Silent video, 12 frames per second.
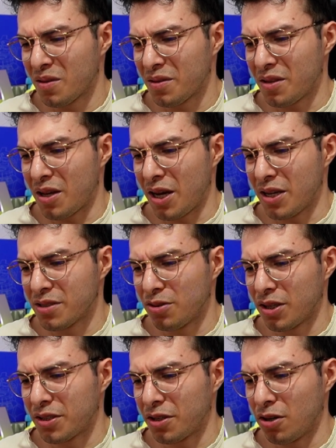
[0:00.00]
Nice. Look
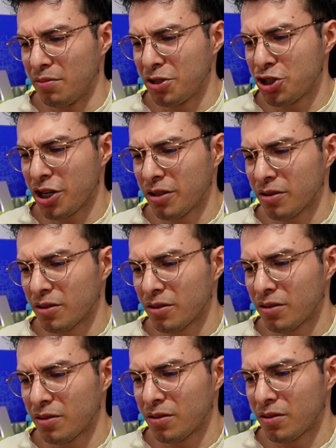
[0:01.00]
at the Goblin Giant.
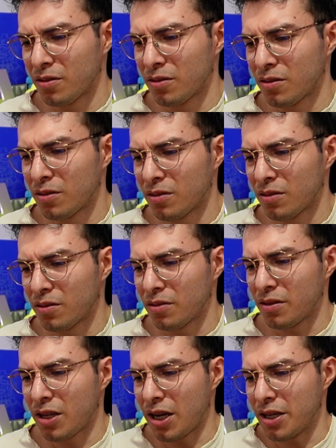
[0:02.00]

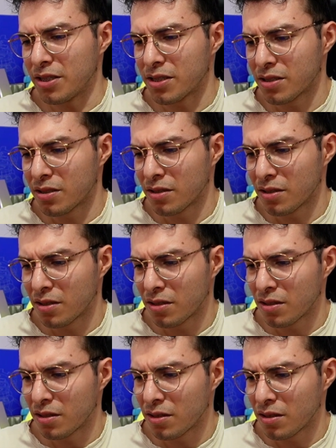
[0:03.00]
Nice.
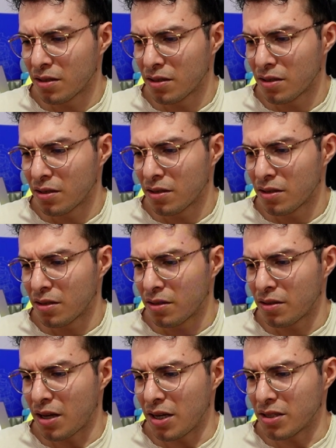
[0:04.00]

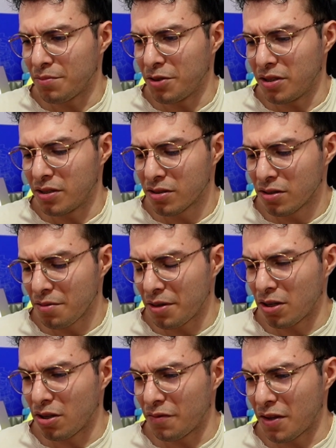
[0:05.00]
Nice. I mean, this is gonna be a
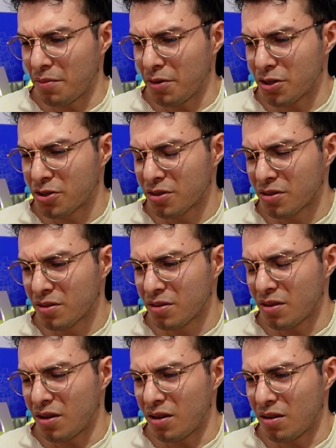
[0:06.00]
lot of damage.
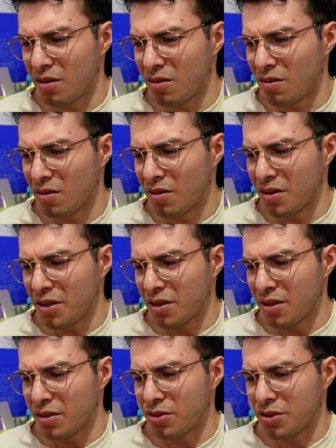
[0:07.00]

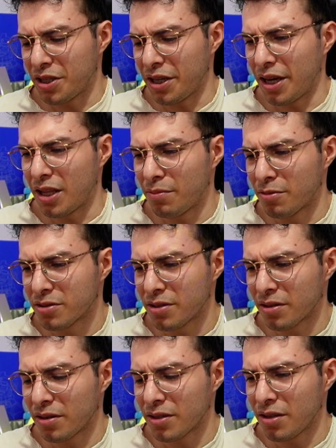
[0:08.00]
Does he get a
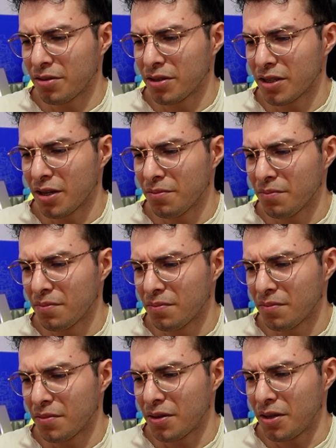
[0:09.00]
Berserker down in time?
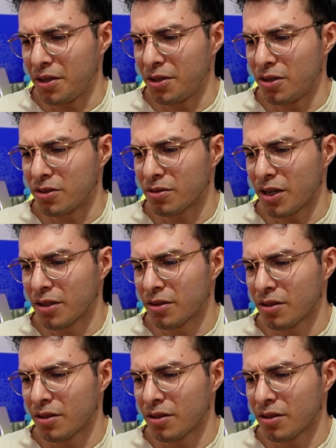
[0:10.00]
He does, right?